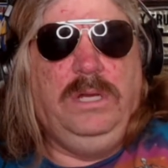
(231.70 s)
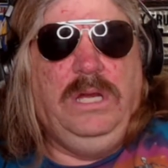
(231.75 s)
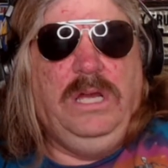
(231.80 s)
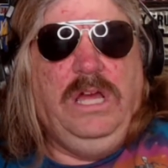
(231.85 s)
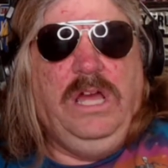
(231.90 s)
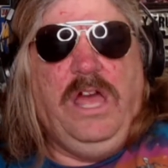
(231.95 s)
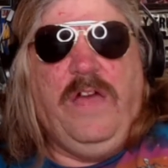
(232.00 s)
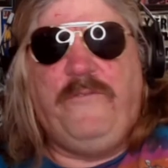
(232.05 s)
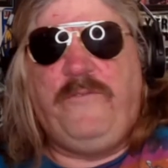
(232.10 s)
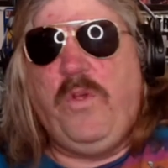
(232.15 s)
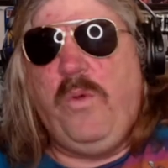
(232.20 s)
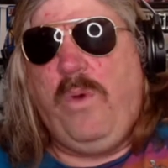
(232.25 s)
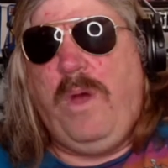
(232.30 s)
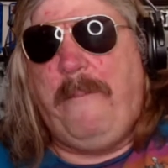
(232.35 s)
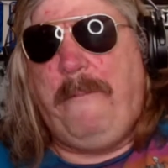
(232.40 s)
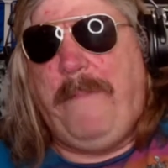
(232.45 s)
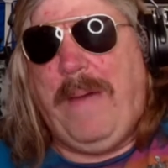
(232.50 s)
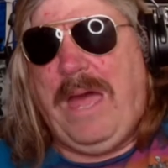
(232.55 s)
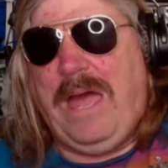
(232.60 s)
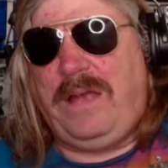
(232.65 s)
If you went
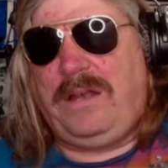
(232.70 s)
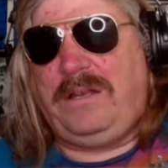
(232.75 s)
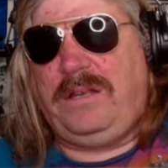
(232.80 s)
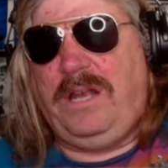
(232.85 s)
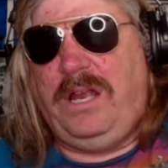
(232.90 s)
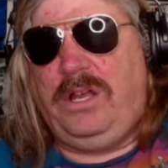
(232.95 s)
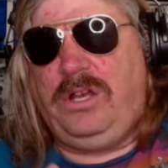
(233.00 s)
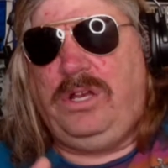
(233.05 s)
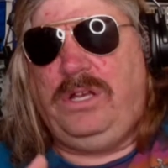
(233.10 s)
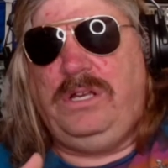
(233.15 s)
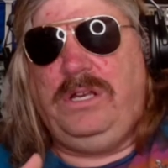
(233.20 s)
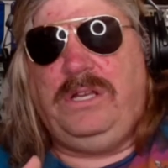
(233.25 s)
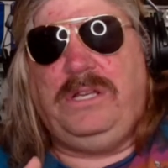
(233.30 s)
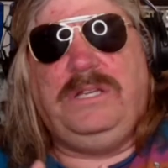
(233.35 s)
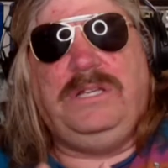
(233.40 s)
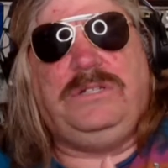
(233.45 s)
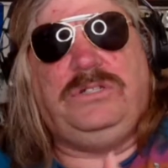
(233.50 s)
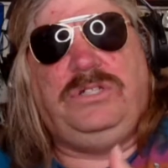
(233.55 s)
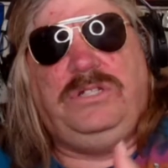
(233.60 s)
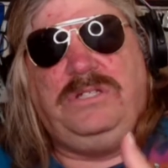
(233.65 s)
back there
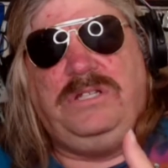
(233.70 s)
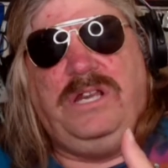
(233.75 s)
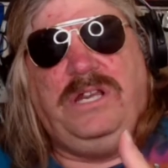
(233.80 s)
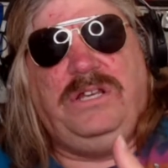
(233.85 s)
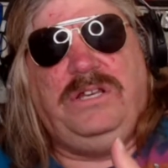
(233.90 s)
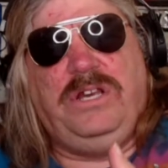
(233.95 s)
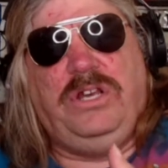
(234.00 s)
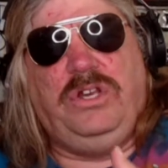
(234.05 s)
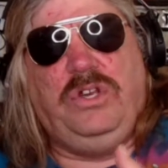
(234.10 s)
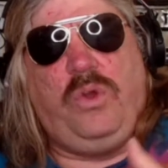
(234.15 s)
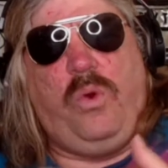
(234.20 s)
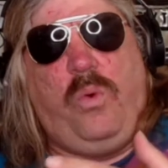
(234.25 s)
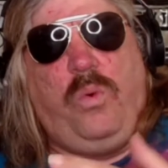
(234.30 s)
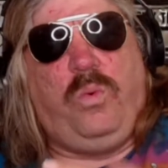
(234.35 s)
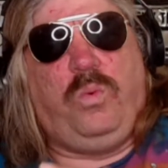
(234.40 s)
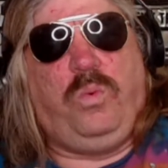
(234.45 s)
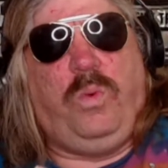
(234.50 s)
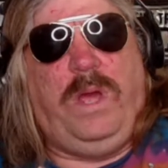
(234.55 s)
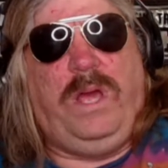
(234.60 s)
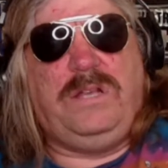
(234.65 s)
and into the Old
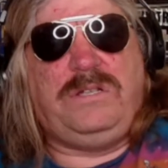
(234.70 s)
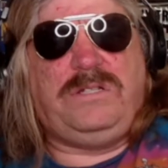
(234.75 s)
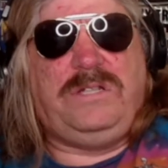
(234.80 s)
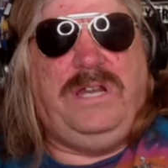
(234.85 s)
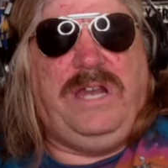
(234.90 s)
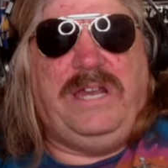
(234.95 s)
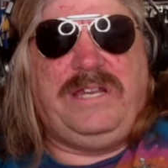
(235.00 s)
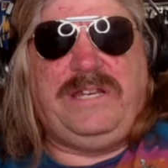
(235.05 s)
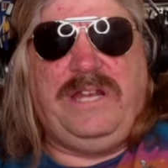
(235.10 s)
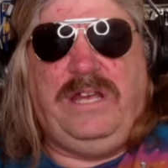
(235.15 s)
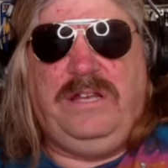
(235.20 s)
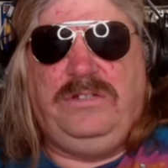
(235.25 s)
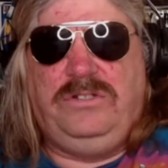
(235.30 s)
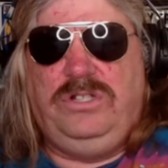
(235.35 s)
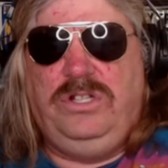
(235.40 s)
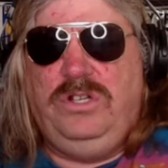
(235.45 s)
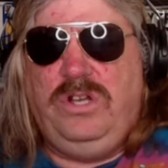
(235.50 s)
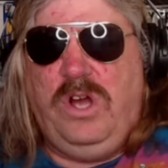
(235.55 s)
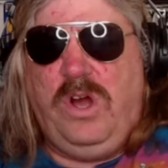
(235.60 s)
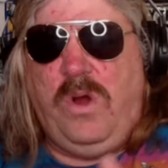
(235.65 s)
West and said,
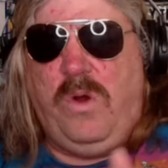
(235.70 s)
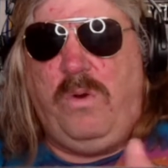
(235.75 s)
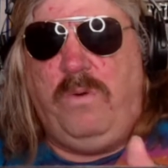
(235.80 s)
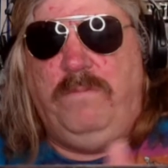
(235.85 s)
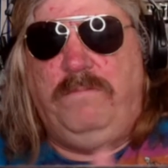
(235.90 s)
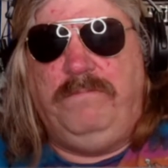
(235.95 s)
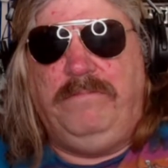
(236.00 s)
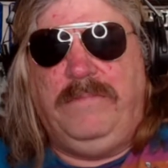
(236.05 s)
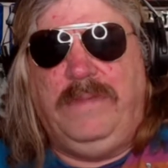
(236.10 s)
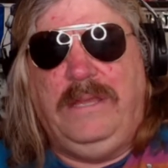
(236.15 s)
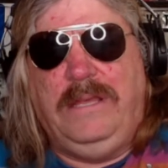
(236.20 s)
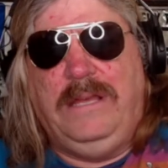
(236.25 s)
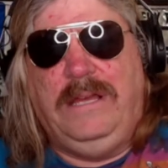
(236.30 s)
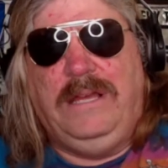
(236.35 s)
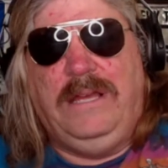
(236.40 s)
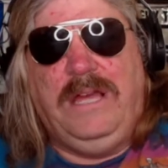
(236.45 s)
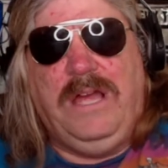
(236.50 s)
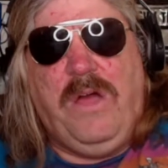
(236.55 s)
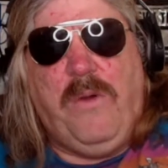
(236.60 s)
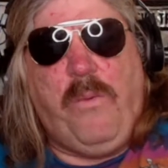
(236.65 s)
you know,
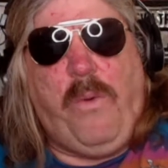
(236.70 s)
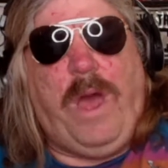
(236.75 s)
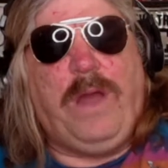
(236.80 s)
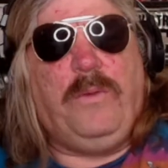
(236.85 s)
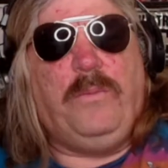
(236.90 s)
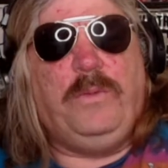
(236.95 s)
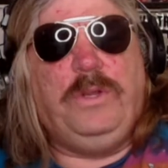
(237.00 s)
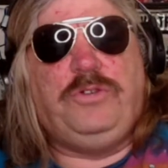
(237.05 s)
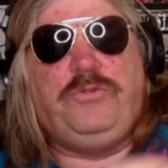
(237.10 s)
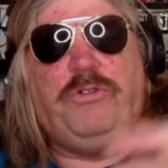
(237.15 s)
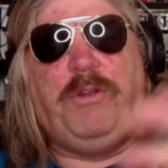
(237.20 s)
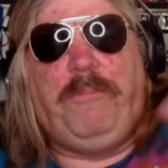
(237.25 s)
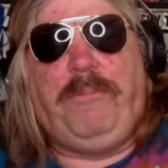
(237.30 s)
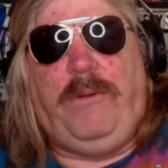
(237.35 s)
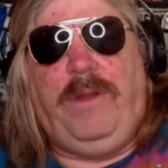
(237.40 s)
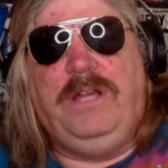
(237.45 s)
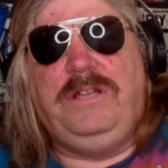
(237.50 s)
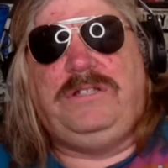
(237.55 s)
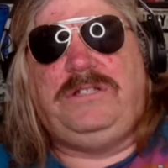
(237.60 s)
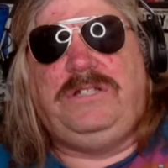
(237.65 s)
why don't we
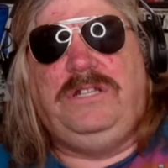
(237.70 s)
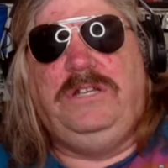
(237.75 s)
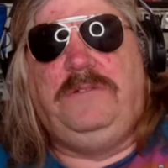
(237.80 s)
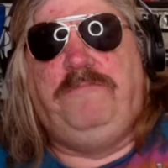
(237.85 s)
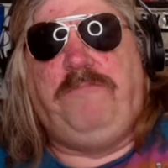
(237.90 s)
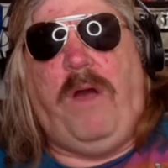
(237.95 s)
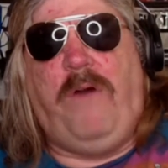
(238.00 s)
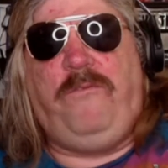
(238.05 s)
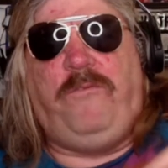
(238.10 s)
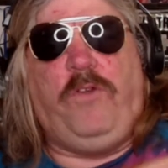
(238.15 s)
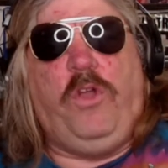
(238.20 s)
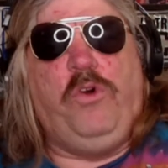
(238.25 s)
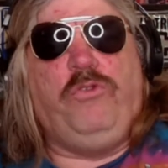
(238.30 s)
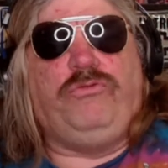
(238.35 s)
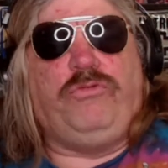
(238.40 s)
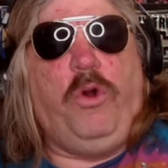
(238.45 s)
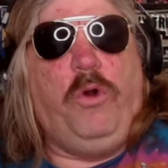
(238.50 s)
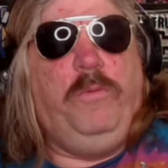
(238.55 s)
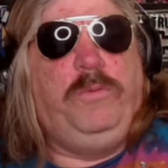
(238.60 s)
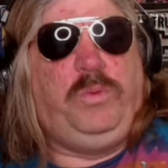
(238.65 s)
replace these buffalo
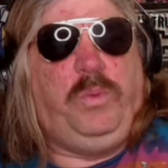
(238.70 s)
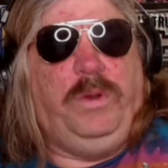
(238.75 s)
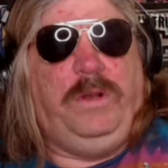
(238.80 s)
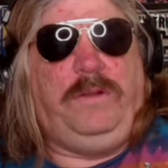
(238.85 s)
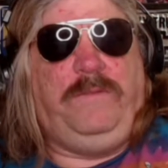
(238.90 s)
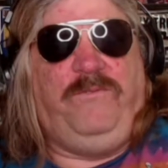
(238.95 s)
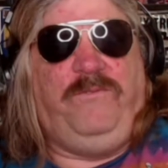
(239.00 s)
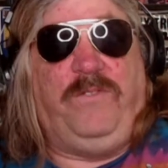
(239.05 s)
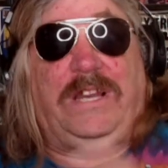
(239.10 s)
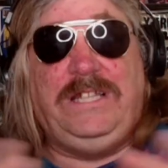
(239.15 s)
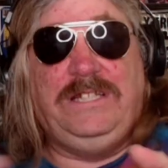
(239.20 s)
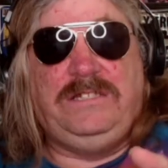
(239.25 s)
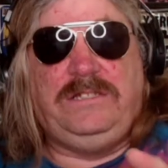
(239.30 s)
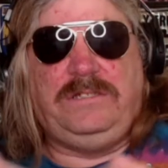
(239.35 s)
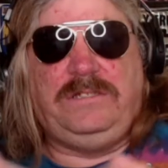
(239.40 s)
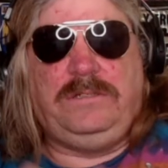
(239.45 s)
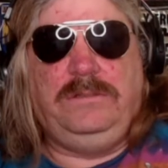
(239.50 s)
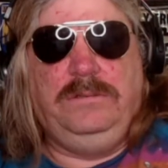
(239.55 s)
robes with fleece?